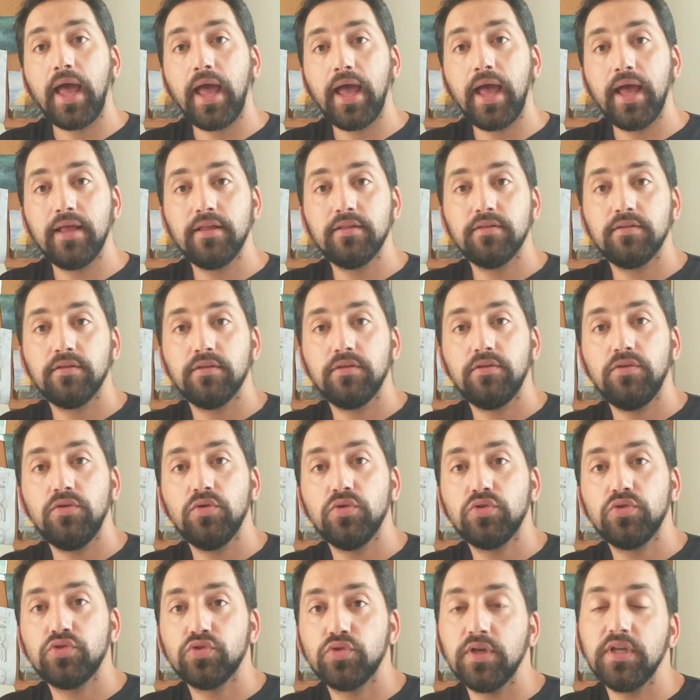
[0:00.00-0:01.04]
and
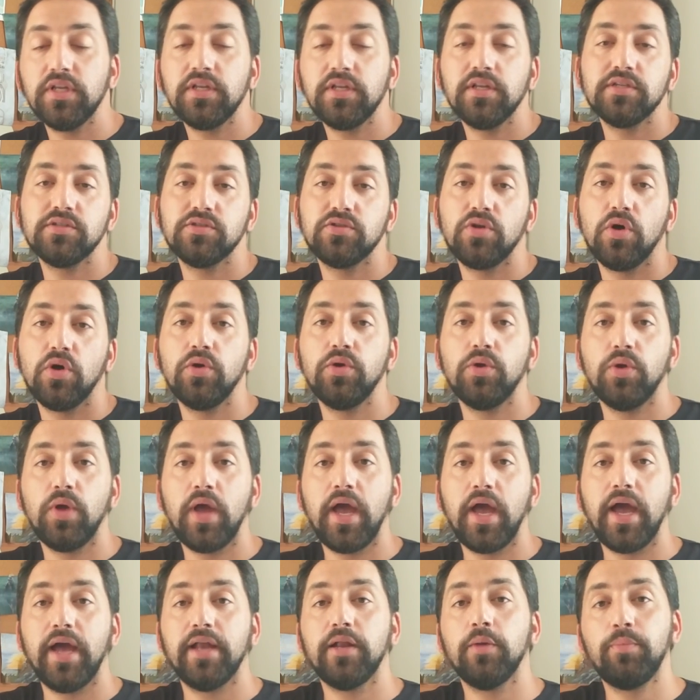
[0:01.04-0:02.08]
you treat it as though you
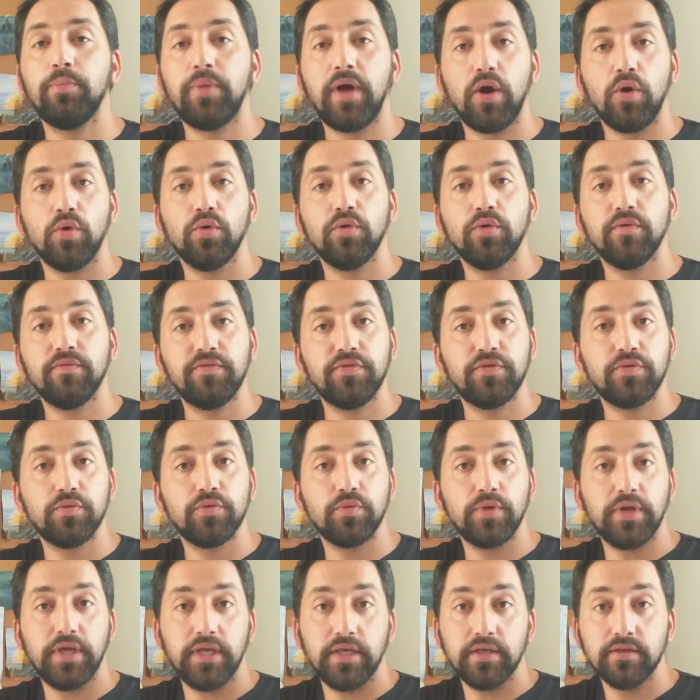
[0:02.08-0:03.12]
had a power of
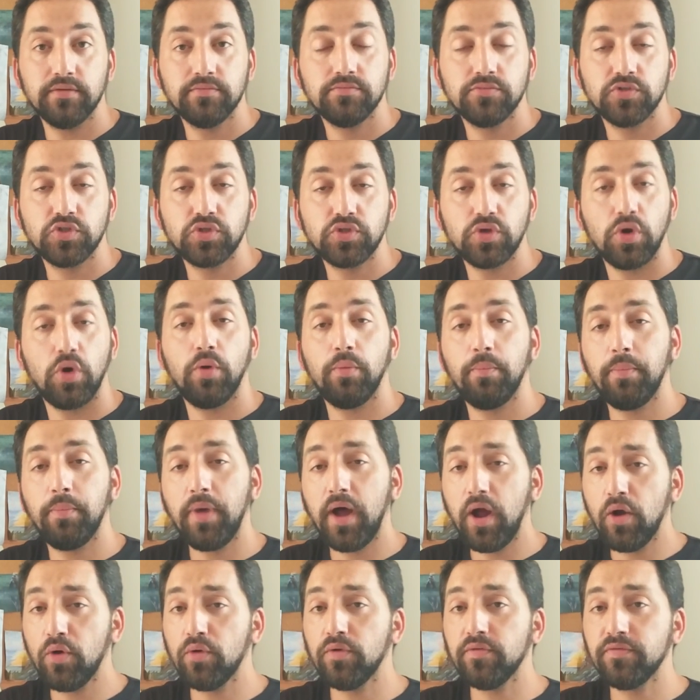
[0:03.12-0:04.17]
3. So
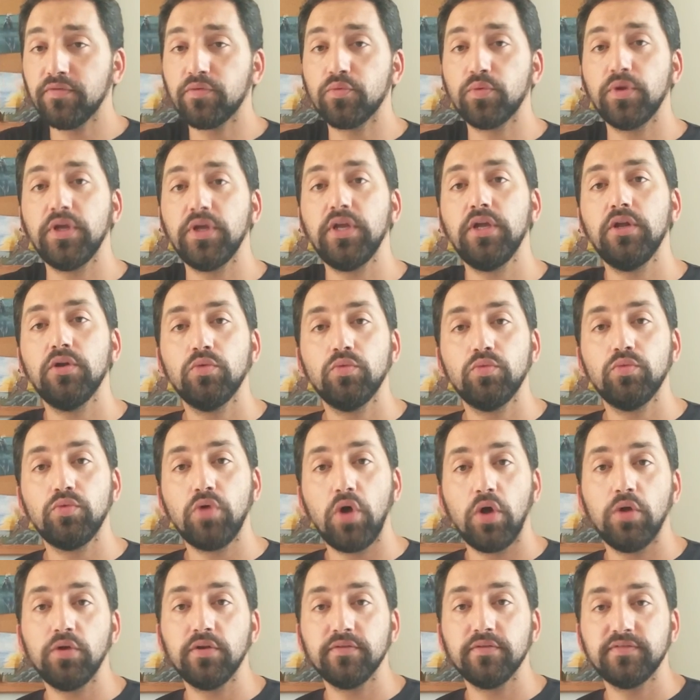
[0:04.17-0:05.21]
power of 3,
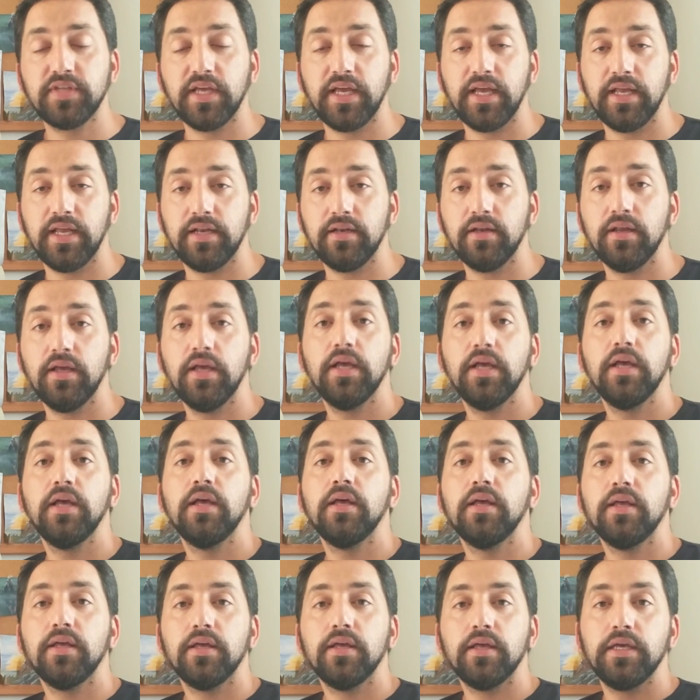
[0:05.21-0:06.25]
roll of 10
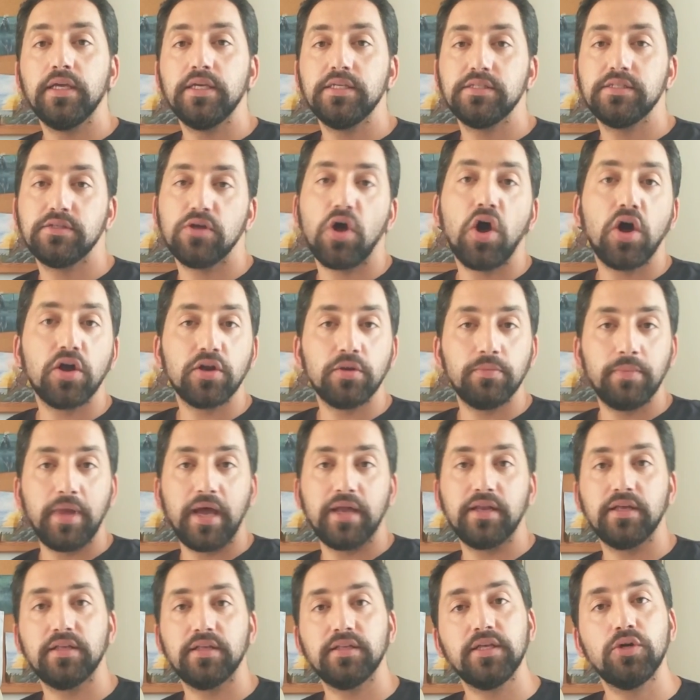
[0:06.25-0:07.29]
is
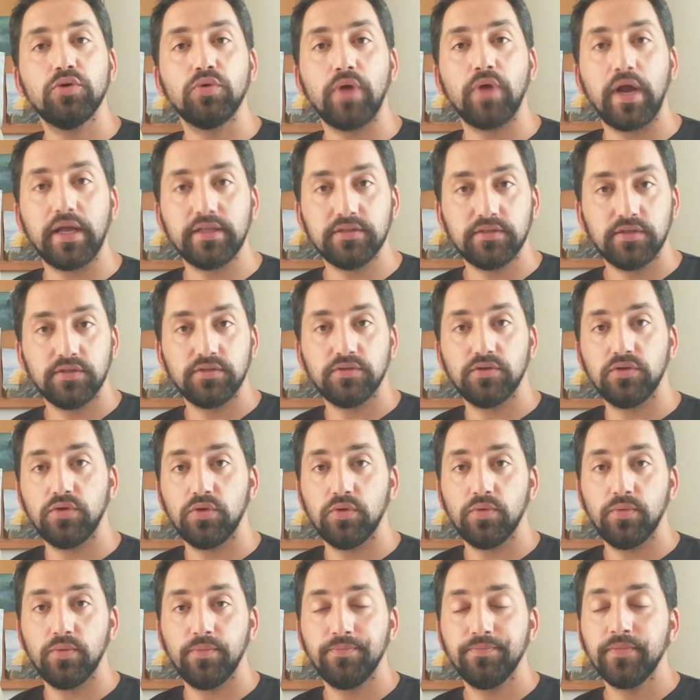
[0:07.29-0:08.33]
automatically granted to
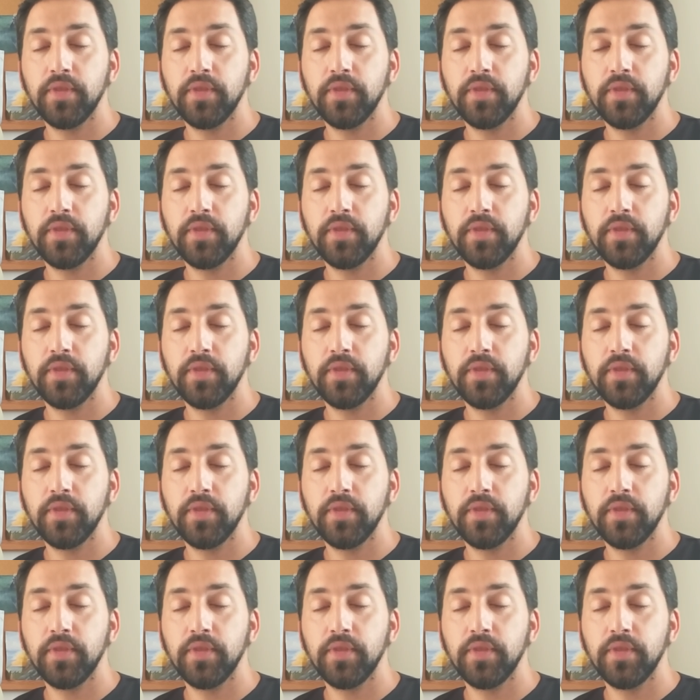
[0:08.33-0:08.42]
you.